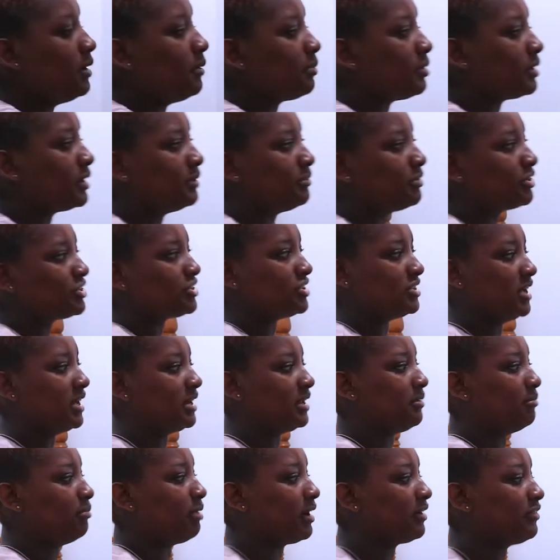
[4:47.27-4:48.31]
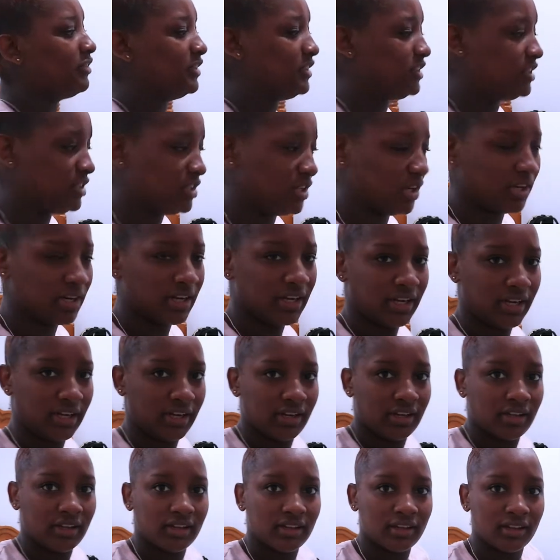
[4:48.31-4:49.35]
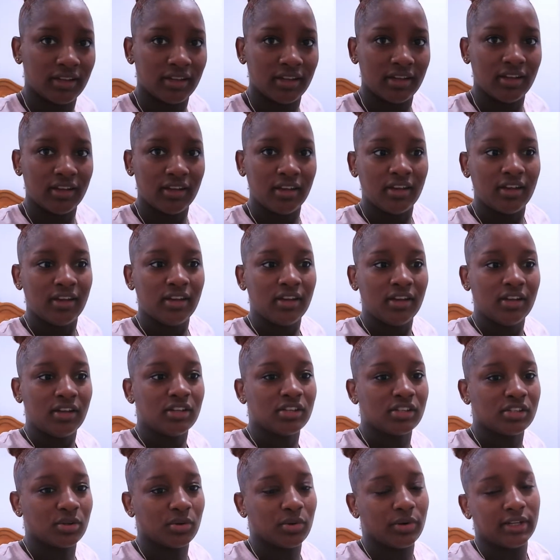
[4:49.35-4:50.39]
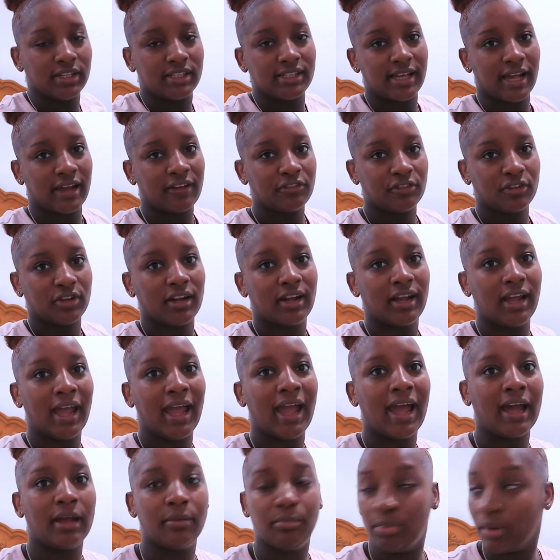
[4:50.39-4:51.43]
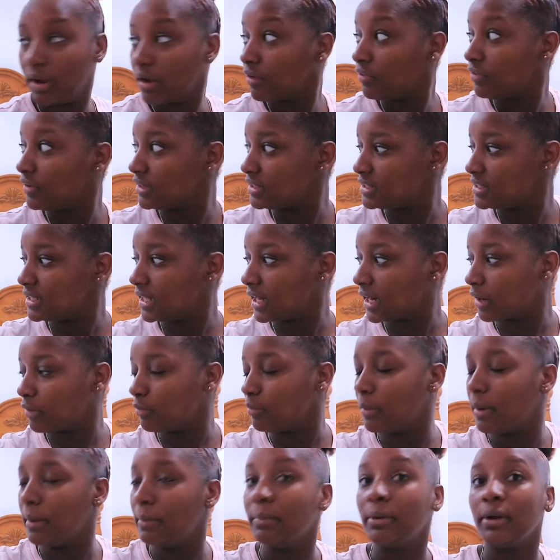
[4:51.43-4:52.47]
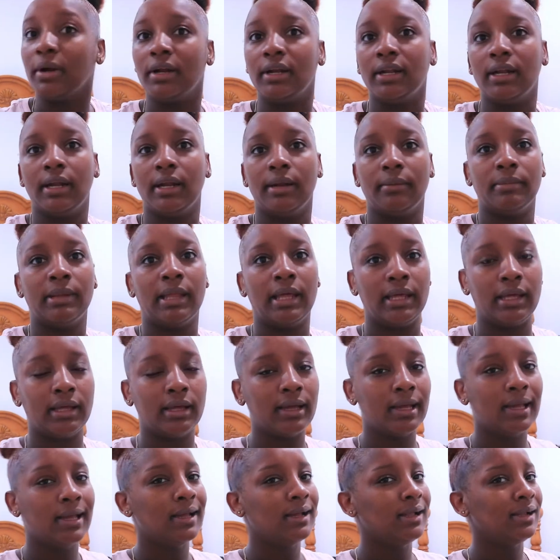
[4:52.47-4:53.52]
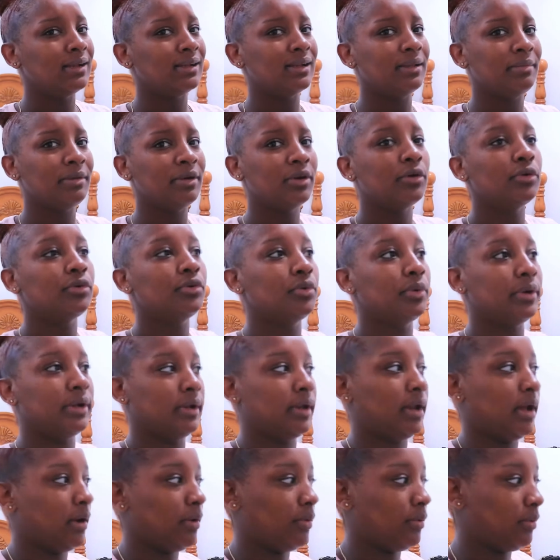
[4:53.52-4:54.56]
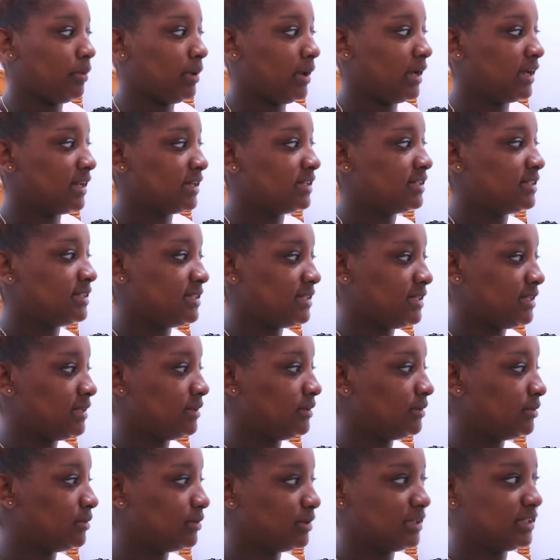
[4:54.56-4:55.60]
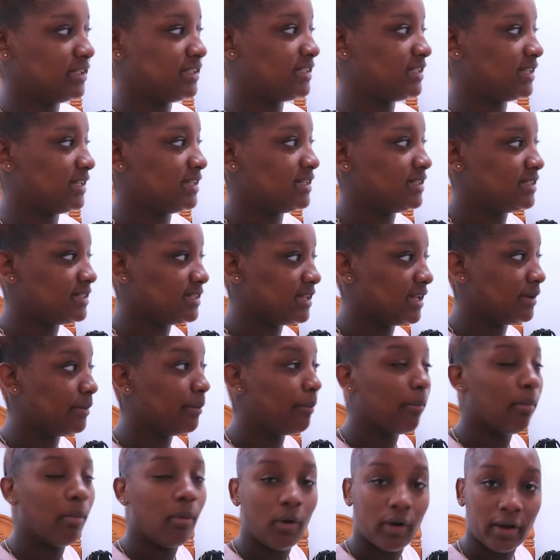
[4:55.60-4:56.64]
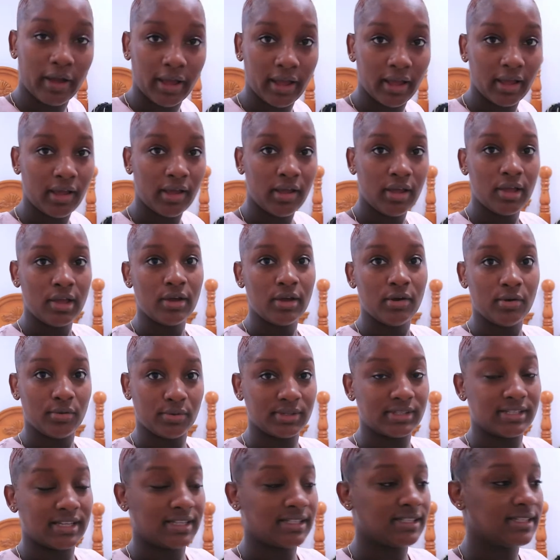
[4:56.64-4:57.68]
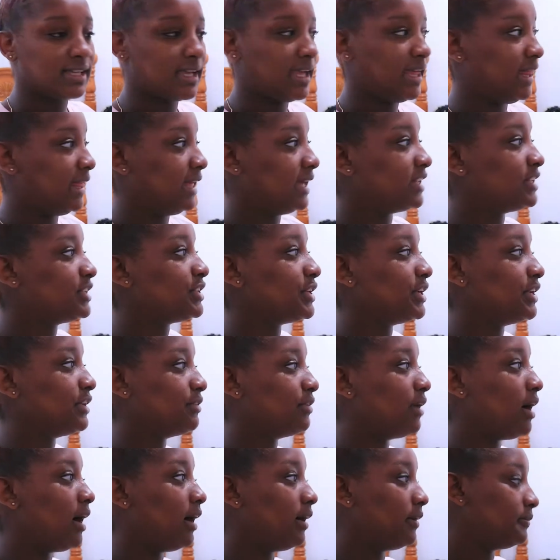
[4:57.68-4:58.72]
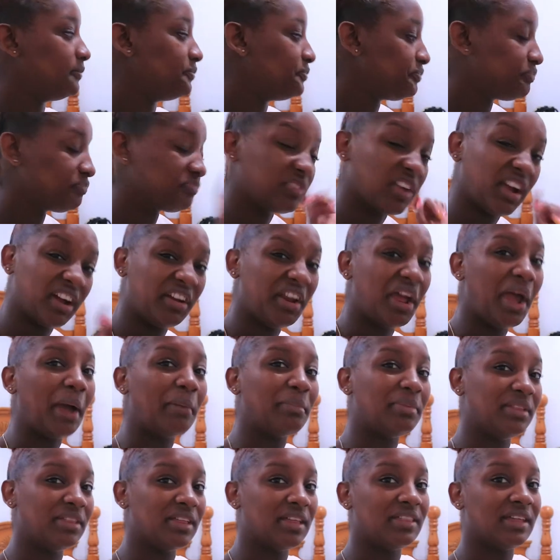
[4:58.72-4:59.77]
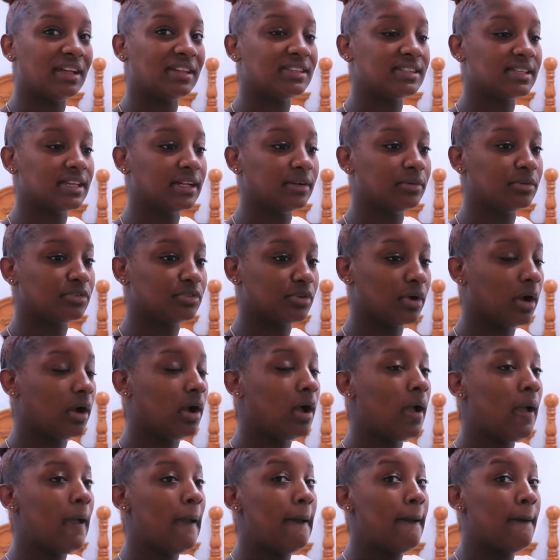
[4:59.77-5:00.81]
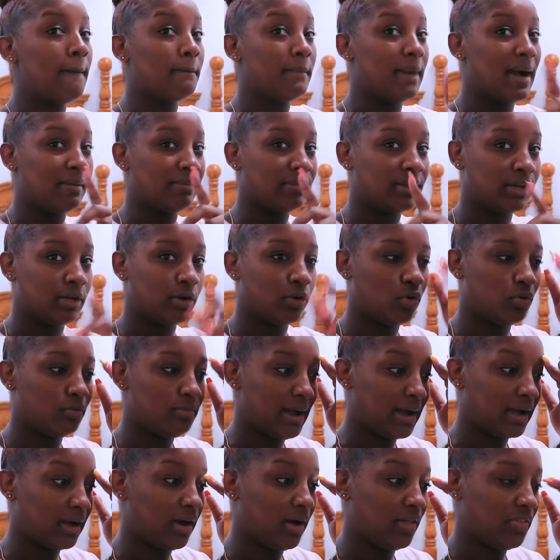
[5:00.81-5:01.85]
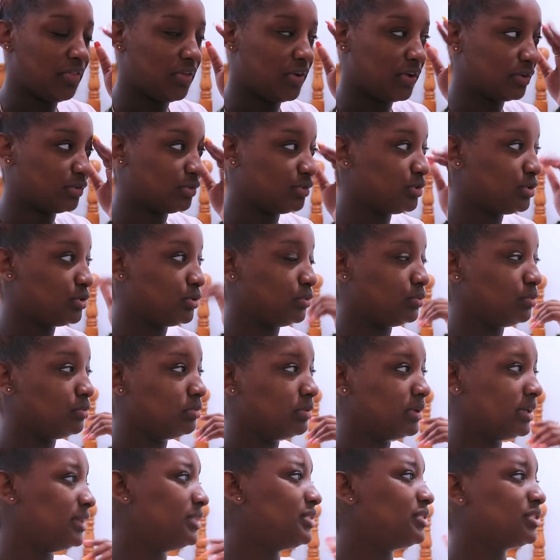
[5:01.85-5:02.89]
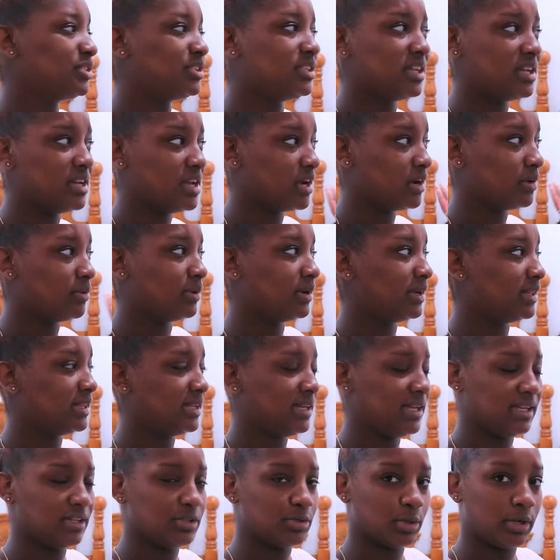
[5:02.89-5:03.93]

pretty much getting breakfast started. So it's after I had breakfast that I remembered, and I'm like, let me go do it now and see what it says. And boy, was that scale yesterday wrong. Kind of happy that that scale was wrong. But I'm going to go back on there too, either today or one of the days